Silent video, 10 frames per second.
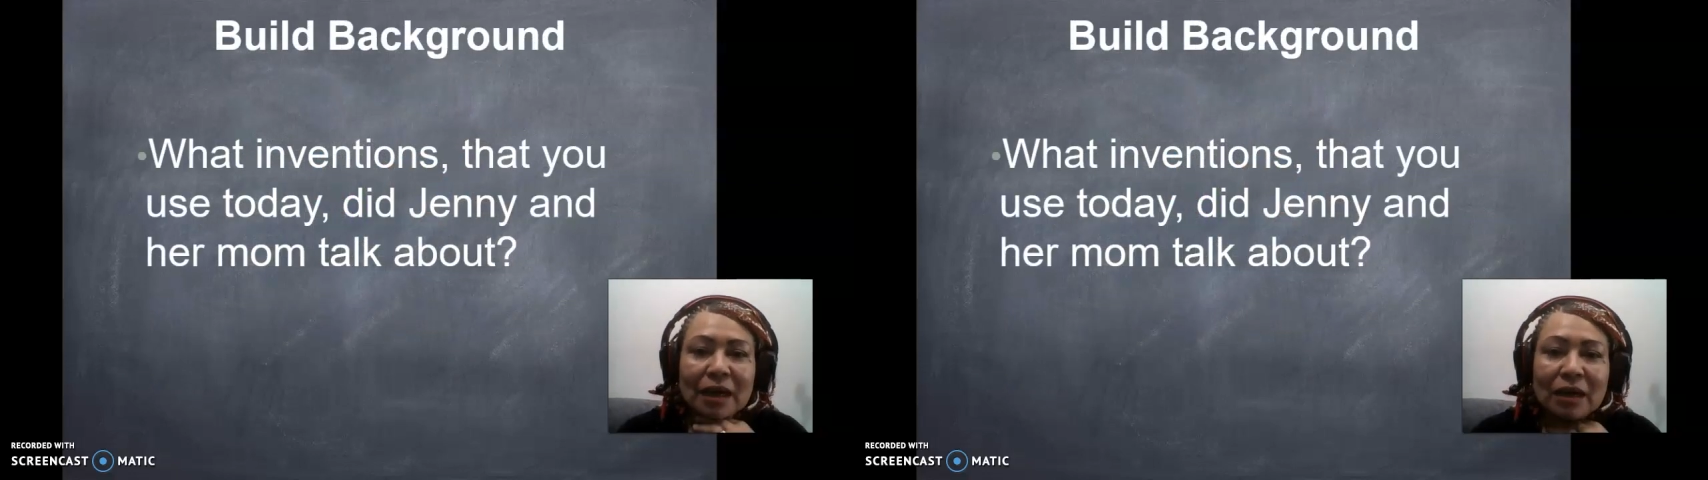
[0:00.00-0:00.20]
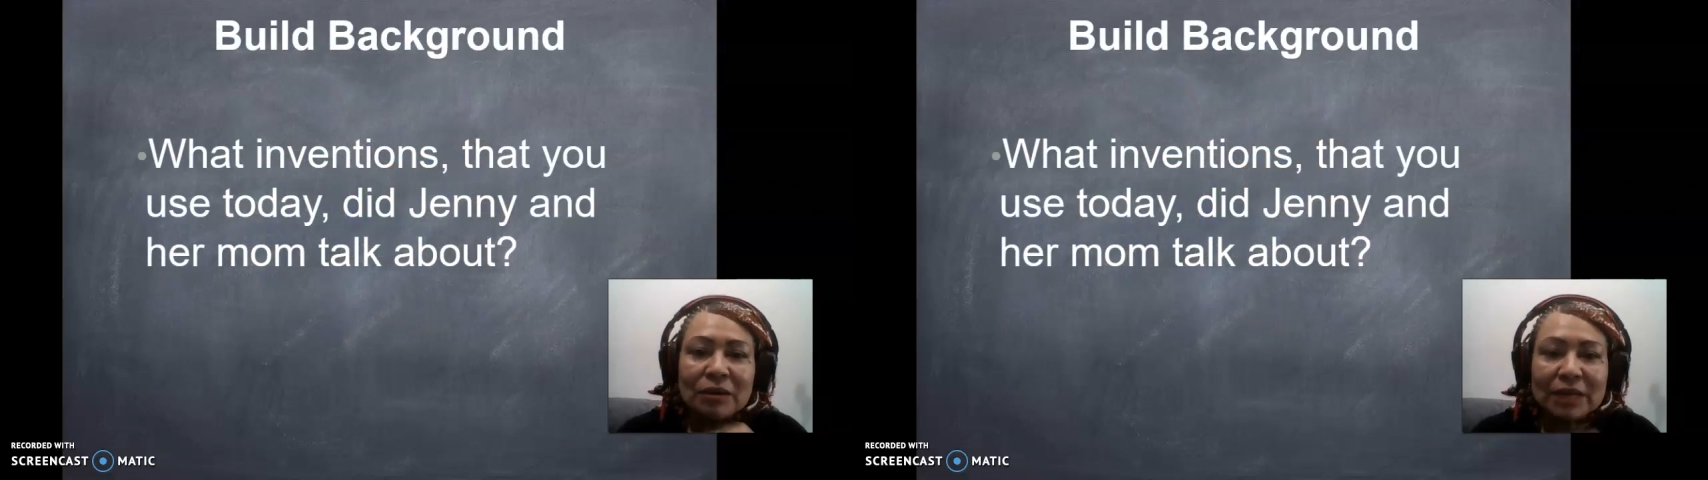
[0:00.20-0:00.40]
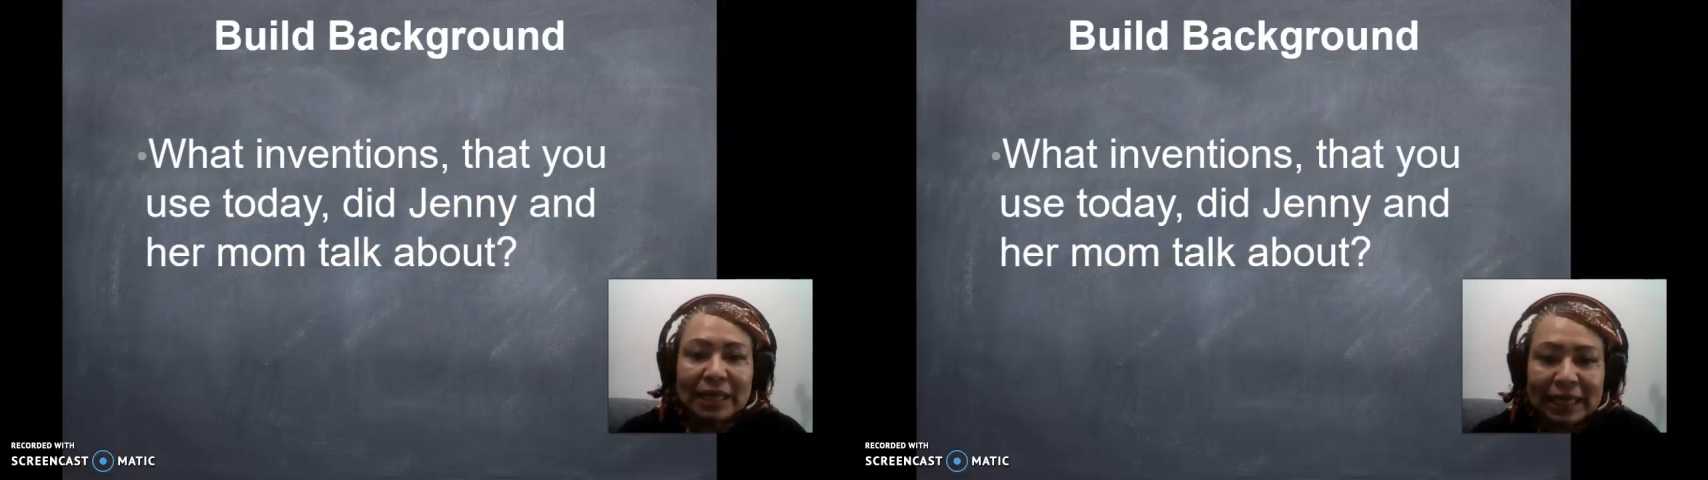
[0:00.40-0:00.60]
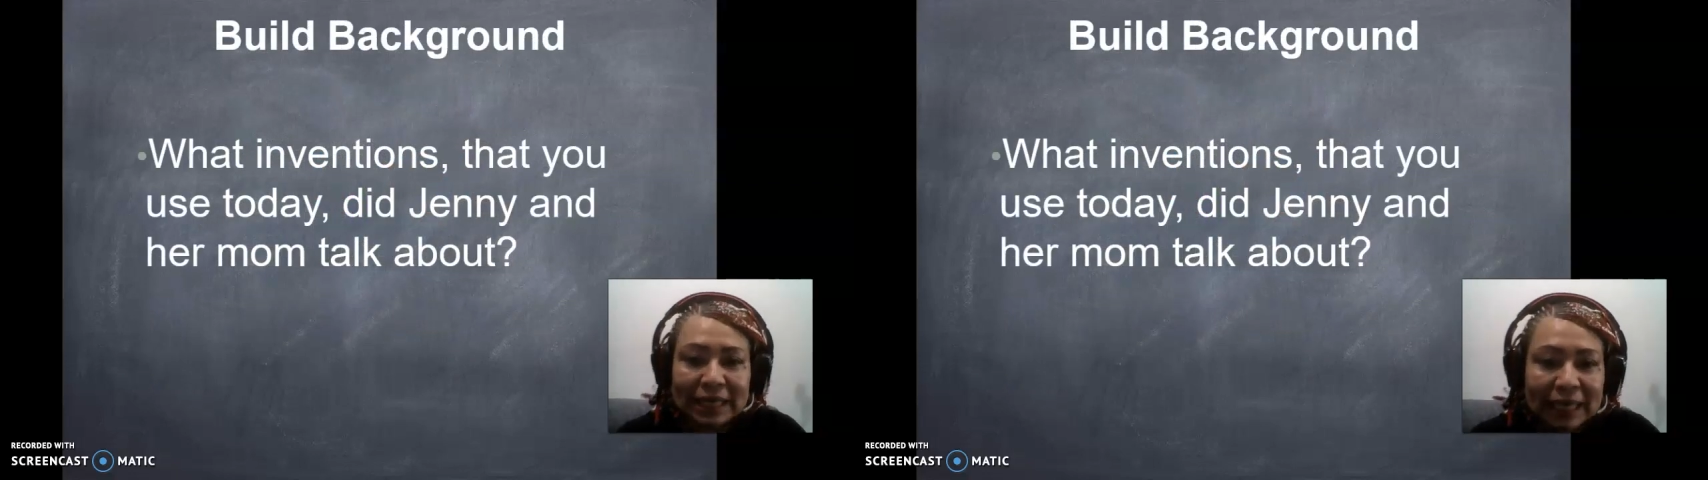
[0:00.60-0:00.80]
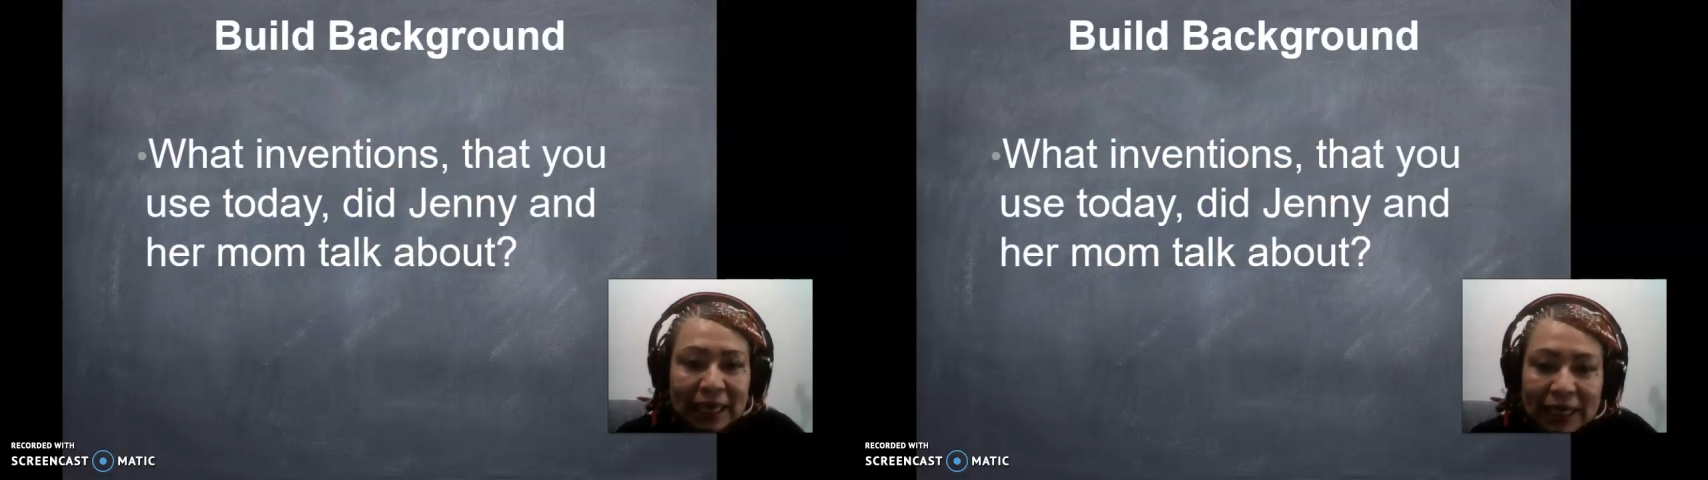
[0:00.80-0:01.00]

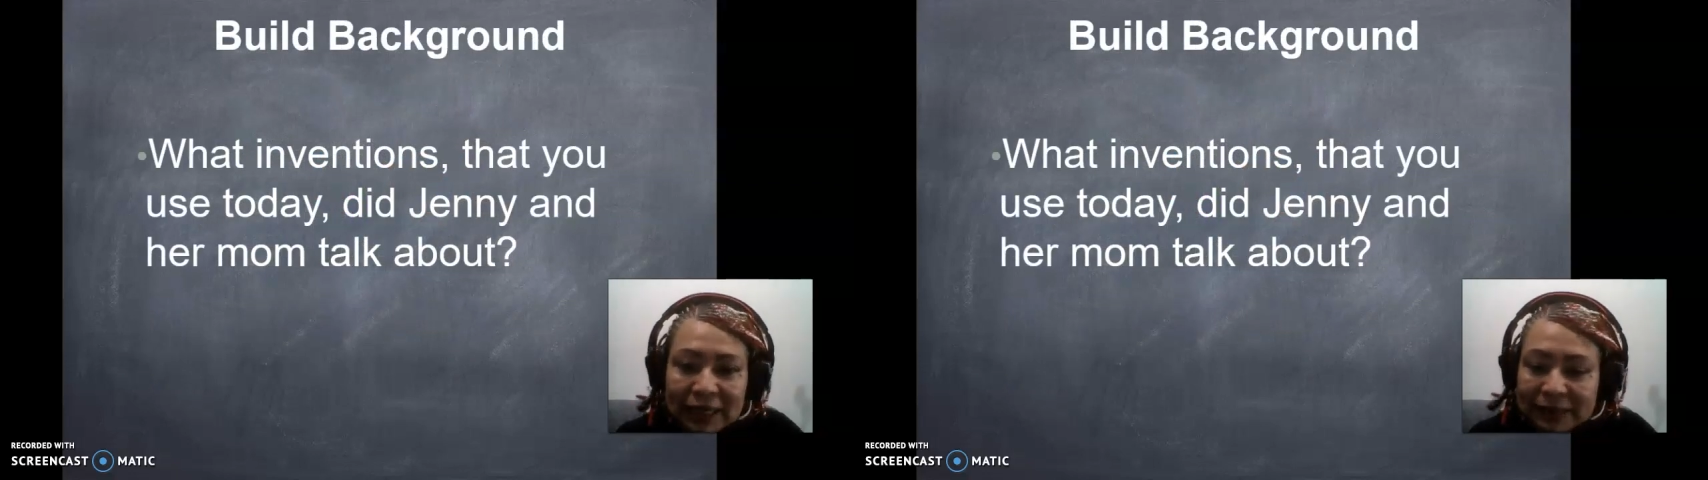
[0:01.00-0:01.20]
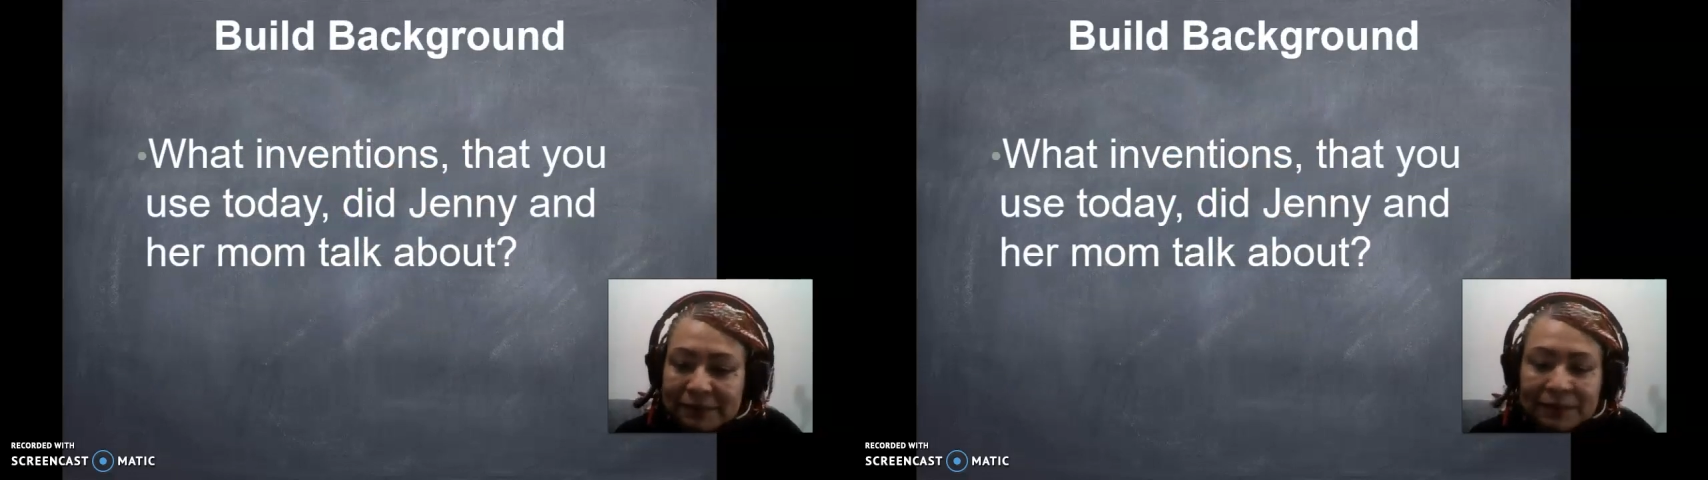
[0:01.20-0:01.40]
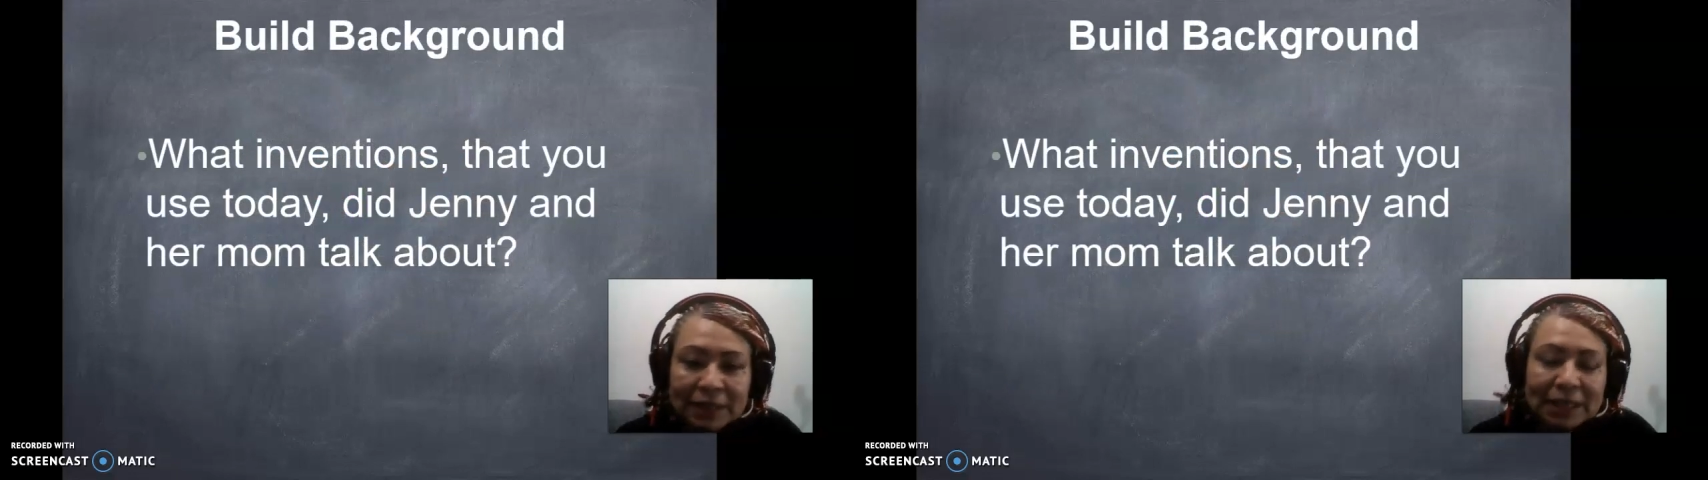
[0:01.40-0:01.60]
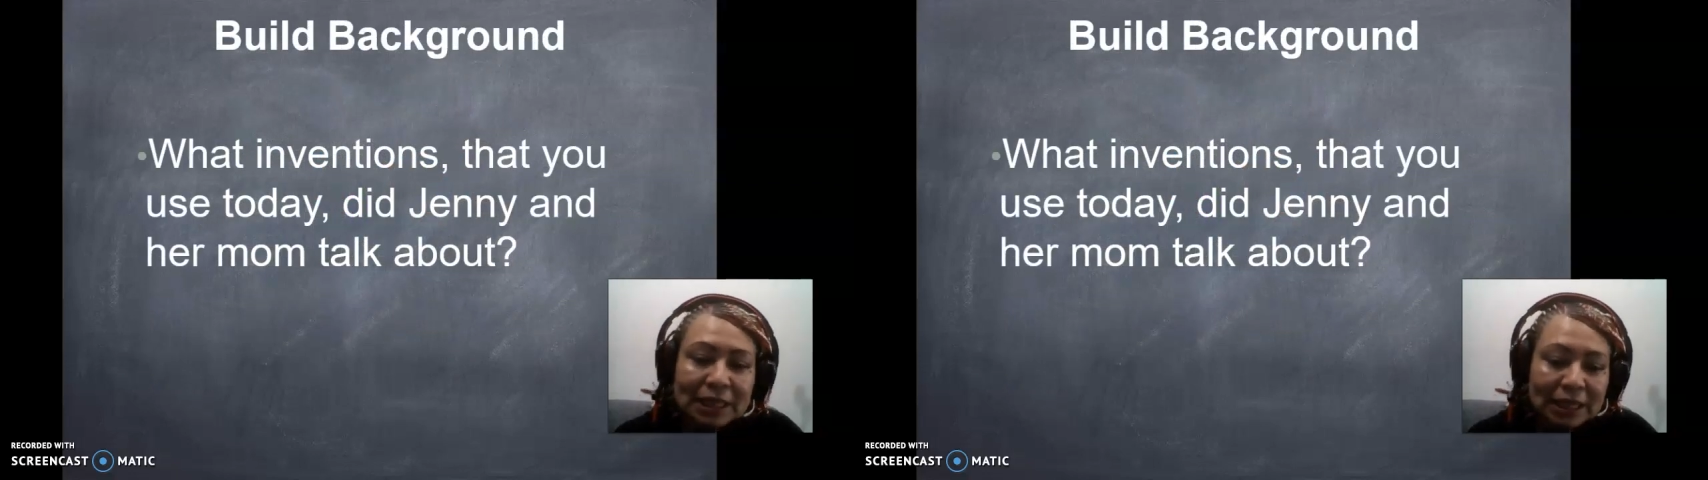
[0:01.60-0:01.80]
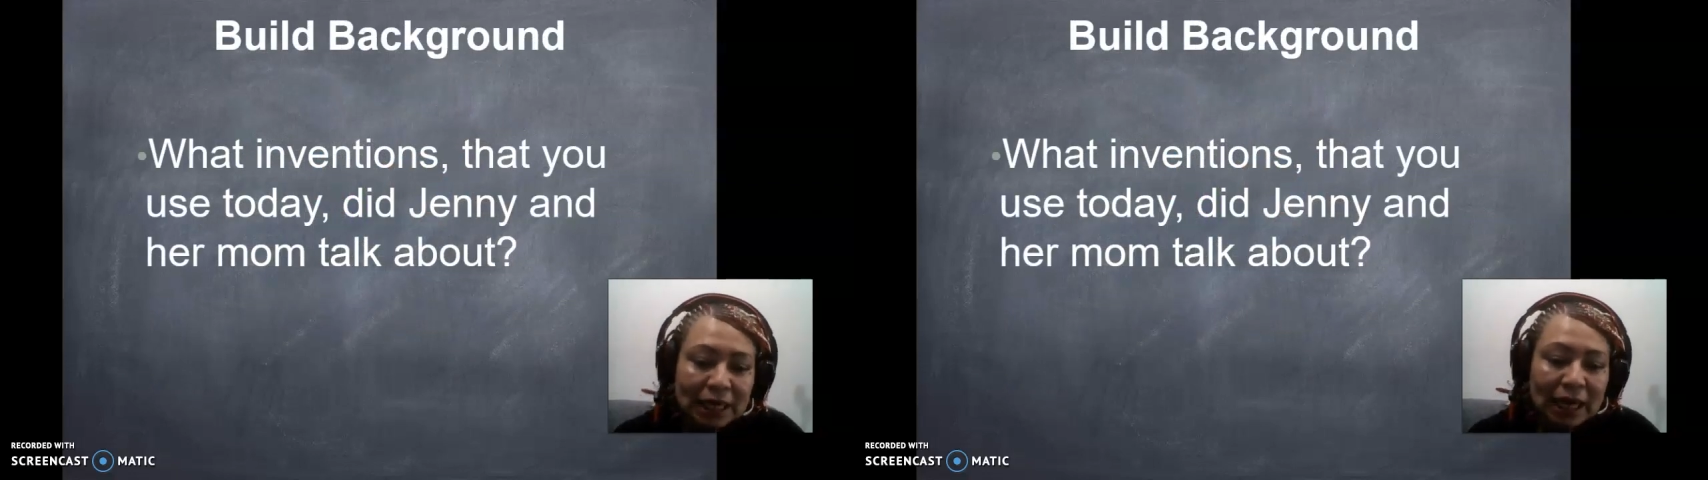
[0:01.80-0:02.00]
Okay,
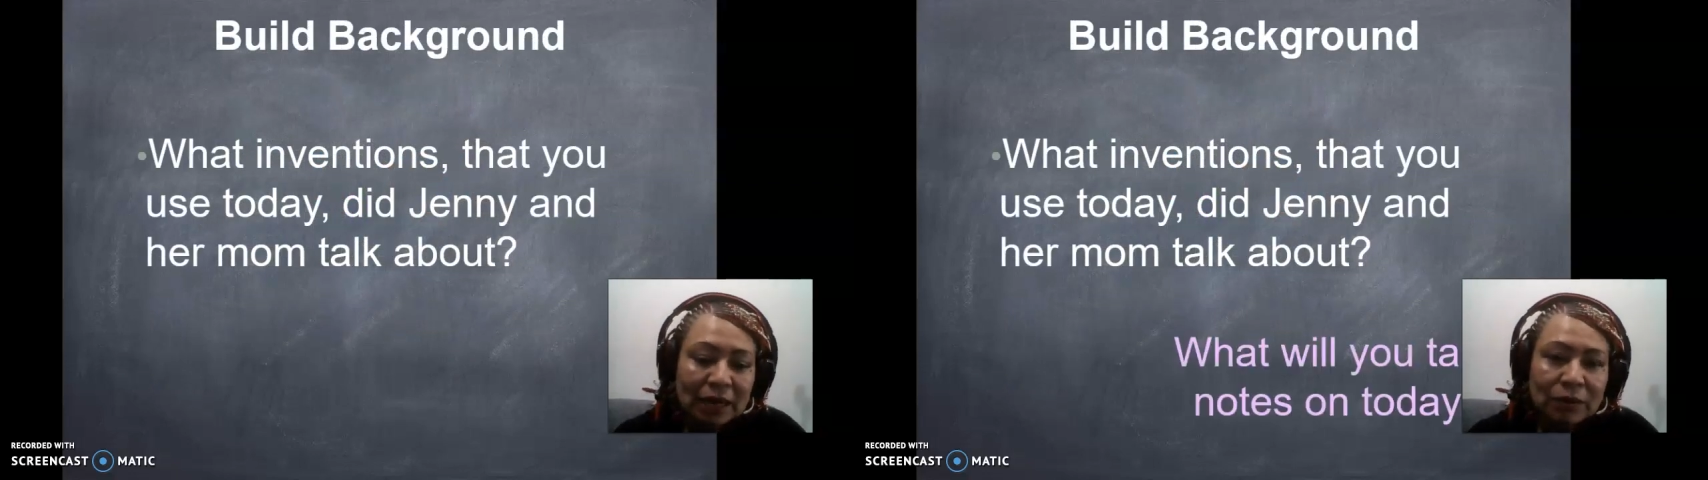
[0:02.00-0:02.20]
I